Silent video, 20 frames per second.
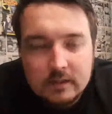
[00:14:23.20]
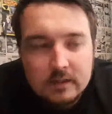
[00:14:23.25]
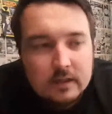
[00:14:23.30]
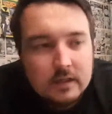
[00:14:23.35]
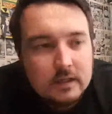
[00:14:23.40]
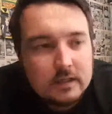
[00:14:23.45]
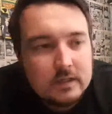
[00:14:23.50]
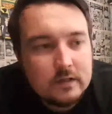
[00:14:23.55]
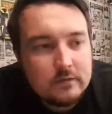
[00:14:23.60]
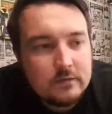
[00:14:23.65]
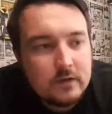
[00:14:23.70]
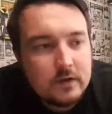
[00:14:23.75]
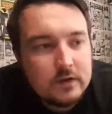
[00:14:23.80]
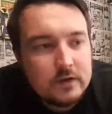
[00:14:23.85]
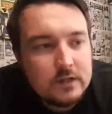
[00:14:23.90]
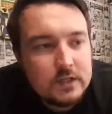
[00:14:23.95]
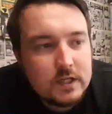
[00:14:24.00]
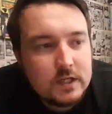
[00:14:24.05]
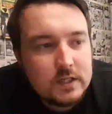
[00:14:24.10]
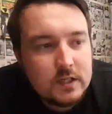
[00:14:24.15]
It's the first
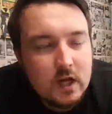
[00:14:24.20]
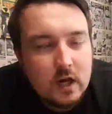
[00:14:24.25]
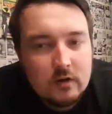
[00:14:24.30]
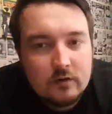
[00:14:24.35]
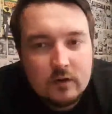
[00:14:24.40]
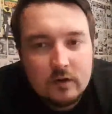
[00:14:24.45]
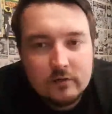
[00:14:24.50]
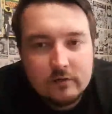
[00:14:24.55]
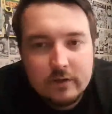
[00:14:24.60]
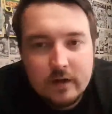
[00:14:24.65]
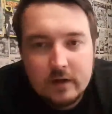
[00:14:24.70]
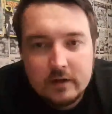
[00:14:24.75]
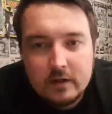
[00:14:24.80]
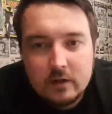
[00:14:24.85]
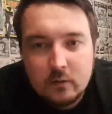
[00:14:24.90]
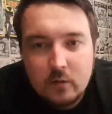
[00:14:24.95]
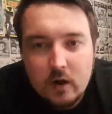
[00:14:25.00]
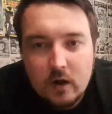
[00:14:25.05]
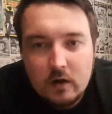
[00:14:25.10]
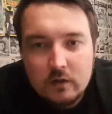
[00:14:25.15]
Cheetara I found in the
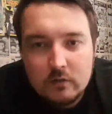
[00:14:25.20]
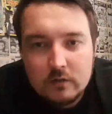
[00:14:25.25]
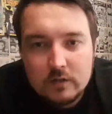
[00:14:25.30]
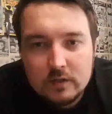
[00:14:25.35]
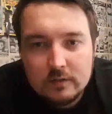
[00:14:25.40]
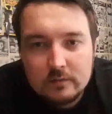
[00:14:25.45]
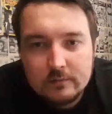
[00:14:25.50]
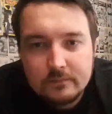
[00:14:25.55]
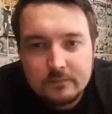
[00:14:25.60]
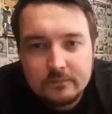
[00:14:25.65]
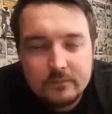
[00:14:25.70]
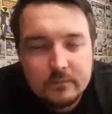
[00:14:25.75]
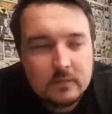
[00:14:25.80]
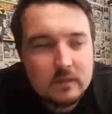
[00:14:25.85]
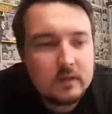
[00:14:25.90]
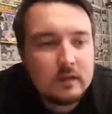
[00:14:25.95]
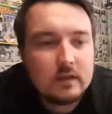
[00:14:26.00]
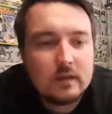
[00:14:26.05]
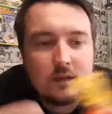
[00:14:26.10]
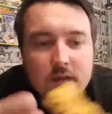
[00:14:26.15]
wild.
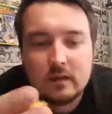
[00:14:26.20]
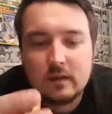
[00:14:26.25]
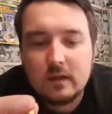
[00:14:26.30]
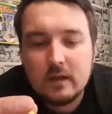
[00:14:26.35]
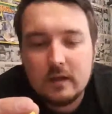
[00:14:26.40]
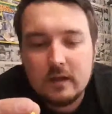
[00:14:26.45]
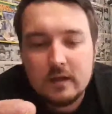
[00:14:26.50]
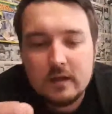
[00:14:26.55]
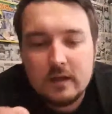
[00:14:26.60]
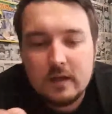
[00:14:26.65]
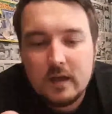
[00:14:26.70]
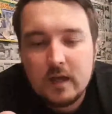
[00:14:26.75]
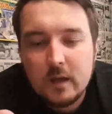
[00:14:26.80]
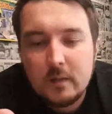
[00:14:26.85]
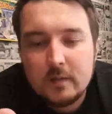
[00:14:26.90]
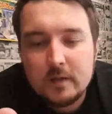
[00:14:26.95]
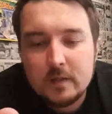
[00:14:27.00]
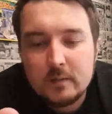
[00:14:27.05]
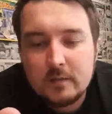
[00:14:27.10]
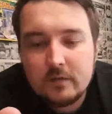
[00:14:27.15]
I mean,
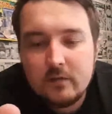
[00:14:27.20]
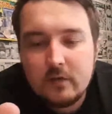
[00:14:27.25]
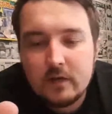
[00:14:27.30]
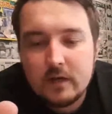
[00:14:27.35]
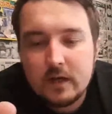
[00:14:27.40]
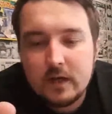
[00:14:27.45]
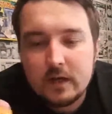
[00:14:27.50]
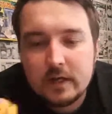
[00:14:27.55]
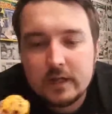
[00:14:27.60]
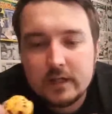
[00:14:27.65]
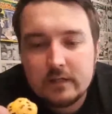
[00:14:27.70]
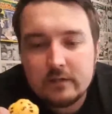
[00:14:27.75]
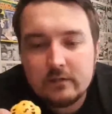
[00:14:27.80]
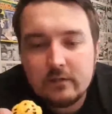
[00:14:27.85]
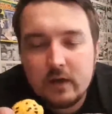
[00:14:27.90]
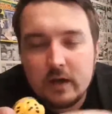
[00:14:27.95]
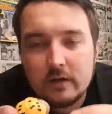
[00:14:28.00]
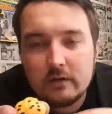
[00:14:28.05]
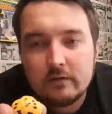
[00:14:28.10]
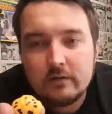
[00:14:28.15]
you'd be very lucky to
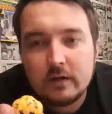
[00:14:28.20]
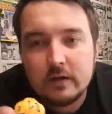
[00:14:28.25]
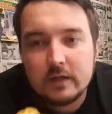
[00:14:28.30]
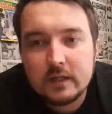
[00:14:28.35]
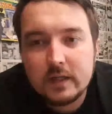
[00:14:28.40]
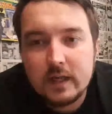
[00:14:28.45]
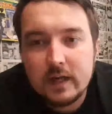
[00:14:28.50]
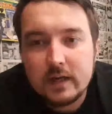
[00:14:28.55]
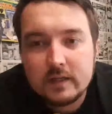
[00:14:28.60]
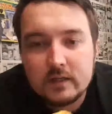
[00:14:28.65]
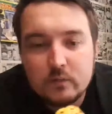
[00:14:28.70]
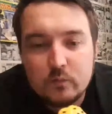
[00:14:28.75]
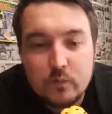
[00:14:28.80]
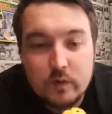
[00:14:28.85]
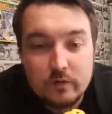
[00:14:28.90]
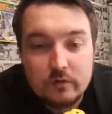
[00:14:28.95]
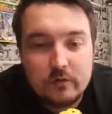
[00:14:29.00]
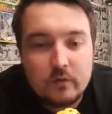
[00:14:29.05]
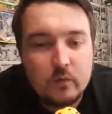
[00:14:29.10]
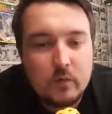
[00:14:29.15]
find Thundercats
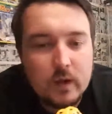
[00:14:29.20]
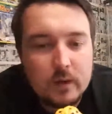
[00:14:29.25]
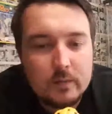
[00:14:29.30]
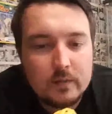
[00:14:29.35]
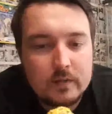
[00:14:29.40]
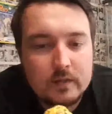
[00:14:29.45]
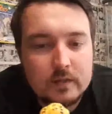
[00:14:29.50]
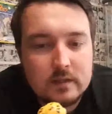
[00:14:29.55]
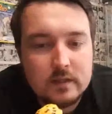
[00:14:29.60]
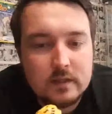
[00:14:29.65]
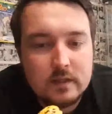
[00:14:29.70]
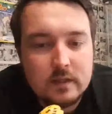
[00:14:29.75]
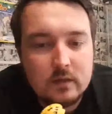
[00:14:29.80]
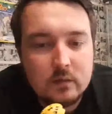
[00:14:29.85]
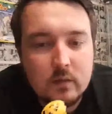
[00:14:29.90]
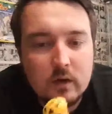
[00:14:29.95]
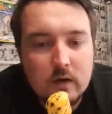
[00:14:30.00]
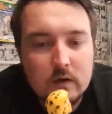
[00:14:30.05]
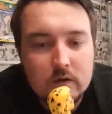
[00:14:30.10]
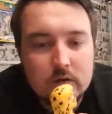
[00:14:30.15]
with the weapons in the
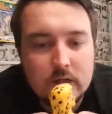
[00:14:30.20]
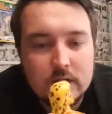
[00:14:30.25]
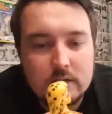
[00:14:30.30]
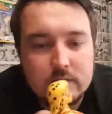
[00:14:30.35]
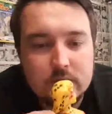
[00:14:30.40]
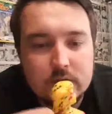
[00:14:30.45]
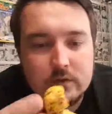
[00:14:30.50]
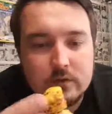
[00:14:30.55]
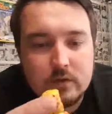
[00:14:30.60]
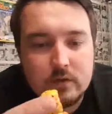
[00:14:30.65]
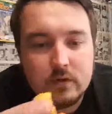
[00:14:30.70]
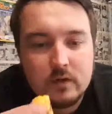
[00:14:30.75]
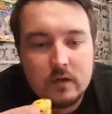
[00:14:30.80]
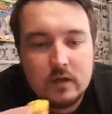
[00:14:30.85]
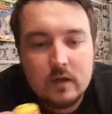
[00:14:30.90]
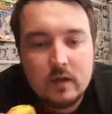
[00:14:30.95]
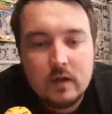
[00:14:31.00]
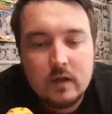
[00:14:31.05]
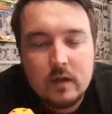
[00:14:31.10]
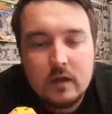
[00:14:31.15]
wild, that's for sure.
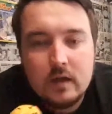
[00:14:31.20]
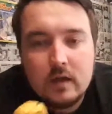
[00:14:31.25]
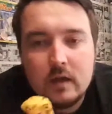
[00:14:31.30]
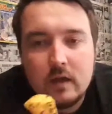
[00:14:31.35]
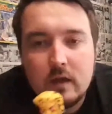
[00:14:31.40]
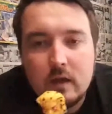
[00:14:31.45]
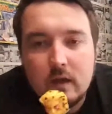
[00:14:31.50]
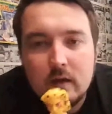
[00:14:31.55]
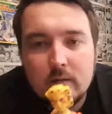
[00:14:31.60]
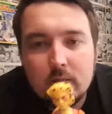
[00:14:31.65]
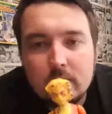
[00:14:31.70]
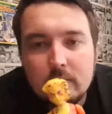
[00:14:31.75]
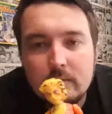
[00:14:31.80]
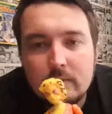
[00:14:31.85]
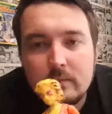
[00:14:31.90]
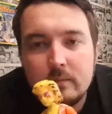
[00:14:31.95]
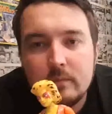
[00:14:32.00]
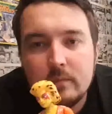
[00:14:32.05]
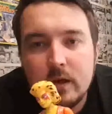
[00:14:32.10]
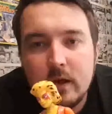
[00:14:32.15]

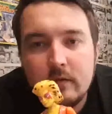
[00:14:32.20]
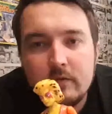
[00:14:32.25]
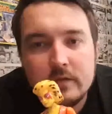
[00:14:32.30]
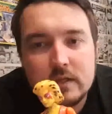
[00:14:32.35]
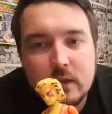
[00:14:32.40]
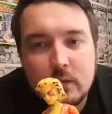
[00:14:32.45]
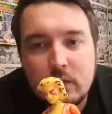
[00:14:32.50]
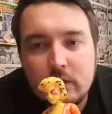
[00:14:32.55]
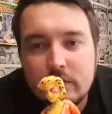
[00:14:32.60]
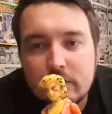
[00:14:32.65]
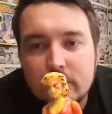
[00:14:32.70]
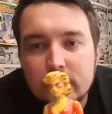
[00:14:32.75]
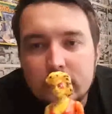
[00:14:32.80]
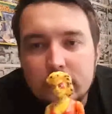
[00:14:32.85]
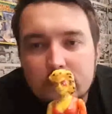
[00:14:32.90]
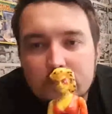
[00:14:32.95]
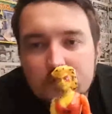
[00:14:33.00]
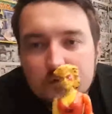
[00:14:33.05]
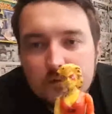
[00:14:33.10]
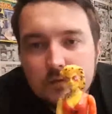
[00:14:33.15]
But every so often
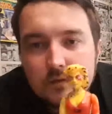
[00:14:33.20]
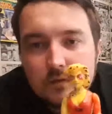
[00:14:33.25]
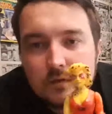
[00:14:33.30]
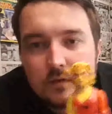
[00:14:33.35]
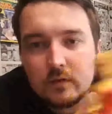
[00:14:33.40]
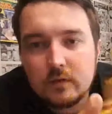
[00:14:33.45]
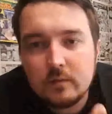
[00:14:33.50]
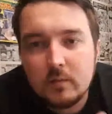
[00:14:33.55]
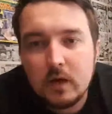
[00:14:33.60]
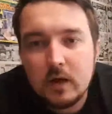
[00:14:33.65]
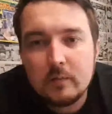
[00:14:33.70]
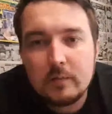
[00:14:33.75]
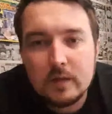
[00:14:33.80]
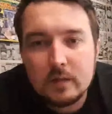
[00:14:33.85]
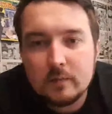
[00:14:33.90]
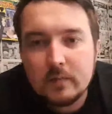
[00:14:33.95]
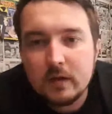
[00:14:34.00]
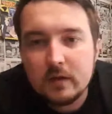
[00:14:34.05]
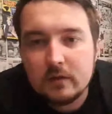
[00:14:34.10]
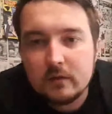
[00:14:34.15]
you buy big
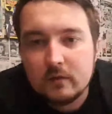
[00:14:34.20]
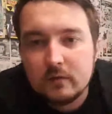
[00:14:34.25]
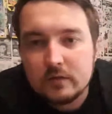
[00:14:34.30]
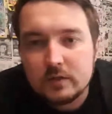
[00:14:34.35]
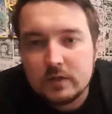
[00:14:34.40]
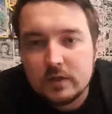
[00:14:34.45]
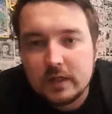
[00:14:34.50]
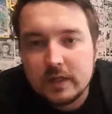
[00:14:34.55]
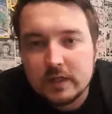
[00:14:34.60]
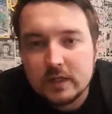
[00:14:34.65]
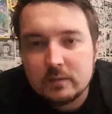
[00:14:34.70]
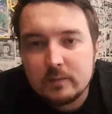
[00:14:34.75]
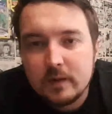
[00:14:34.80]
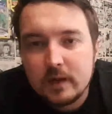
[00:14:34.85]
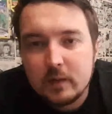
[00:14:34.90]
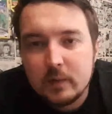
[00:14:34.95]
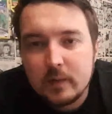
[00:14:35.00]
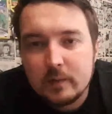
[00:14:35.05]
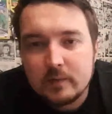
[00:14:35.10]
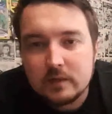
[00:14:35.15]
bundles and you get spare
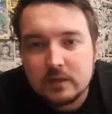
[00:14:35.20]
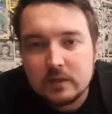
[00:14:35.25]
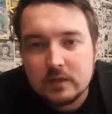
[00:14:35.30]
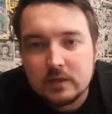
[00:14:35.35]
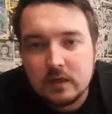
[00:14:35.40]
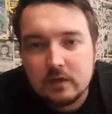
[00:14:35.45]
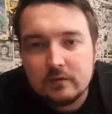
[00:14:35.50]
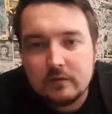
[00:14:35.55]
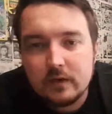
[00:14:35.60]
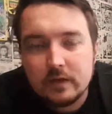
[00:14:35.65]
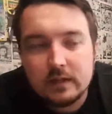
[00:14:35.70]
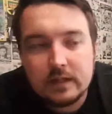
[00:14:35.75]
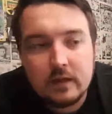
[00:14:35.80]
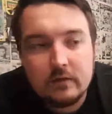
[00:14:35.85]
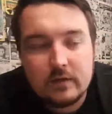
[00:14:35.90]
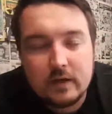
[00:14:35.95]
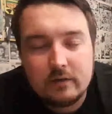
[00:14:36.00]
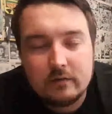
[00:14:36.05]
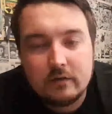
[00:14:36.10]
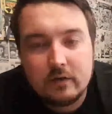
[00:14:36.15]
weapons and stuff. I
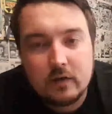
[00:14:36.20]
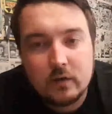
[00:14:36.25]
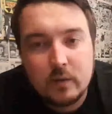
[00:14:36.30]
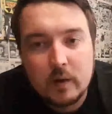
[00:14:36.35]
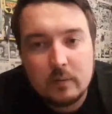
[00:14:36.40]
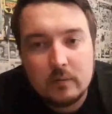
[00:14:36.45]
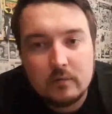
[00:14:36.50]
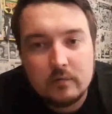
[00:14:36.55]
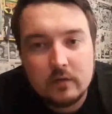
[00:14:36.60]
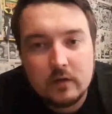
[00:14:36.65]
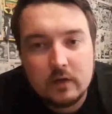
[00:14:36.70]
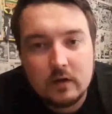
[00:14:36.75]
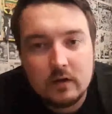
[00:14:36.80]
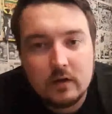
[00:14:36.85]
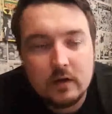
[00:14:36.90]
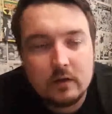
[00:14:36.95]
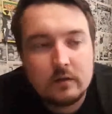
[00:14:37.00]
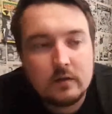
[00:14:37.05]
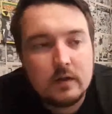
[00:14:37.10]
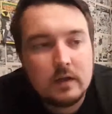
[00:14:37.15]
definitely haven't got the weapon for her
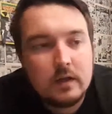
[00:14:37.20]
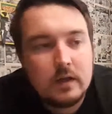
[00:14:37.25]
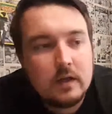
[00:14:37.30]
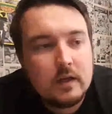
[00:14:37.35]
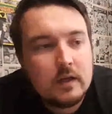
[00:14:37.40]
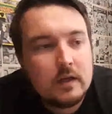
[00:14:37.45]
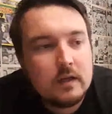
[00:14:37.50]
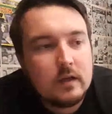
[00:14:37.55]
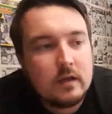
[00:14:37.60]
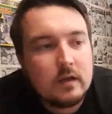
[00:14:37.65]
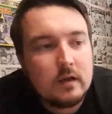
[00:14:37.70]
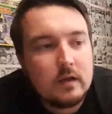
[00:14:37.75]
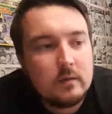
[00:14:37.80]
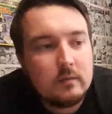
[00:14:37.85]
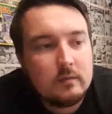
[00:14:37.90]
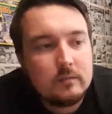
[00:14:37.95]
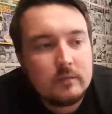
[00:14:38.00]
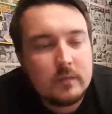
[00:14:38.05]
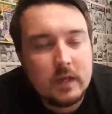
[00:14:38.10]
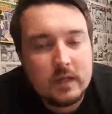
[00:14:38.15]
though.
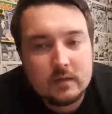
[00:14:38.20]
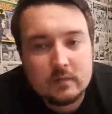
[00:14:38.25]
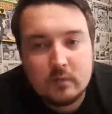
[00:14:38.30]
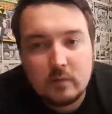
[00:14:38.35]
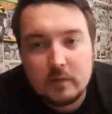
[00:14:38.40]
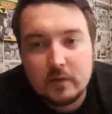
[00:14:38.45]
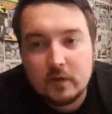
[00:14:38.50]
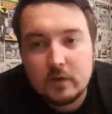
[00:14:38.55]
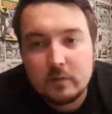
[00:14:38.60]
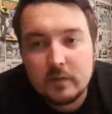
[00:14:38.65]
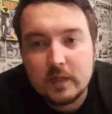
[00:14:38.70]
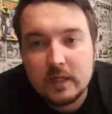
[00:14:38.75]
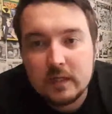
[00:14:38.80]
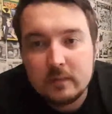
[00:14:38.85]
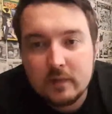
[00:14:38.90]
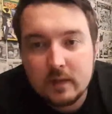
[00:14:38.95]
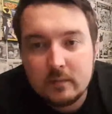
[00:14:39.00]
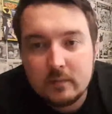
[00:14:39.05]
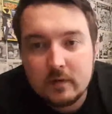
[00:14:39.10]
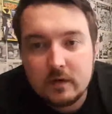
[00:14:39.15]
That's probably going to be an
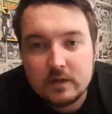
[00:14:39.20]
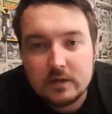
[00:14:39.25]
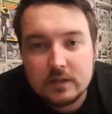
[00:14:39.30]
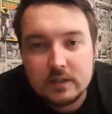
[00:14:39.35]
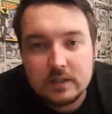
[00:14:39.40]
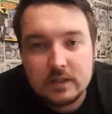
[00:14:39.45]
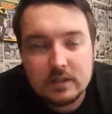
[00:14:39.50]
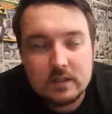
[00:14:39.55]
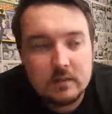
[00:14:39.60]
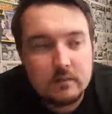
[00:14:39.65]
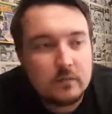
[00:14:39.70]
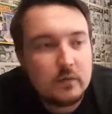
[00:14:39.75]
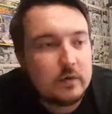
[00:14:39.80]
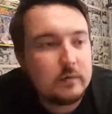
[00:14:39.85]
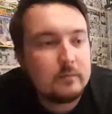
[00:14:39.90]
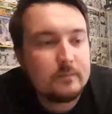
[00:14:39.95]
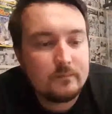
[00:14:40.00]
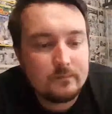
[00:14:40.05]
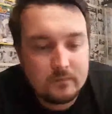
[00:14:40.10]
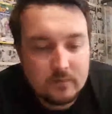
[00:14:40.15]
eBay purchase at some point.
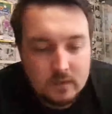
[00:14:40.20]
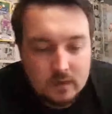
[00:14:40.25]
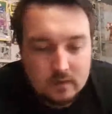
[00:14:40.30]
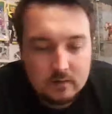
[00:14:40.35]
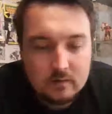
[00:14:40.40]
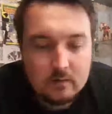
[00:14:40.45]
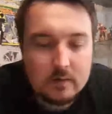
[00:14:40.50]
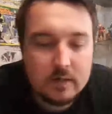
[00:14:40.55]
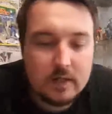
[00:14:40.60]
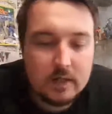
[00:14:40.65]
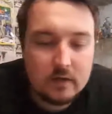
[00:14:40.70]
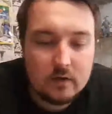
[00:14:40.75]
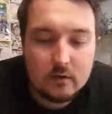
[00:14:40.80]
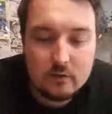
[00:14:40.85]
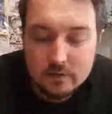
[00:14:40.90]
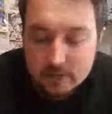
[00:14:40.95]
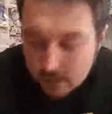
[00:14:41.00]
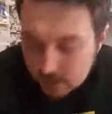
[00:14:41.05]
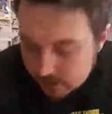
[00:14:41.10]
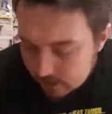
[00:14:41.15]
But yeah, cool to
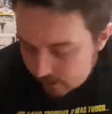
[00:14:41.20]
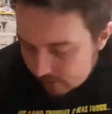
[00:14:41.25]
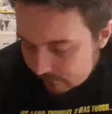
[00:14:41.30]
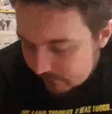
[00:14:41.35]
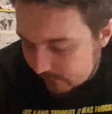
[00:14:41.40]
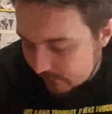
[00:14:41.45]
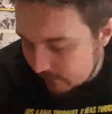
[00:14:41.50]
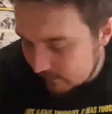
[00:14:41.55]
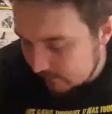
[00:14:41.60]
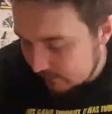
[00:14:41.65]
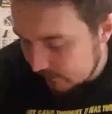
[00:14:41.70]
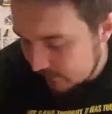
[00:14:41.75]
get another figure for the